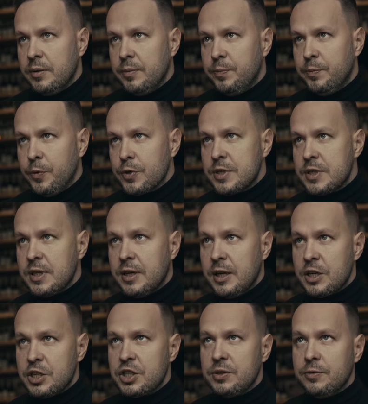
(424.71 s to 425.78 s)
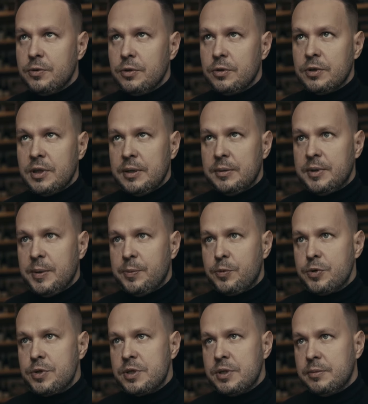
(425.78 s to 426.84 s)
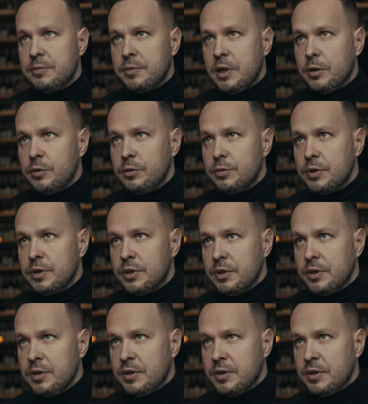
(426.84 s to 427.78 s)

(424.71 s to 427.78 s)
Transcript: of absorbing wisdom from unexpected sources.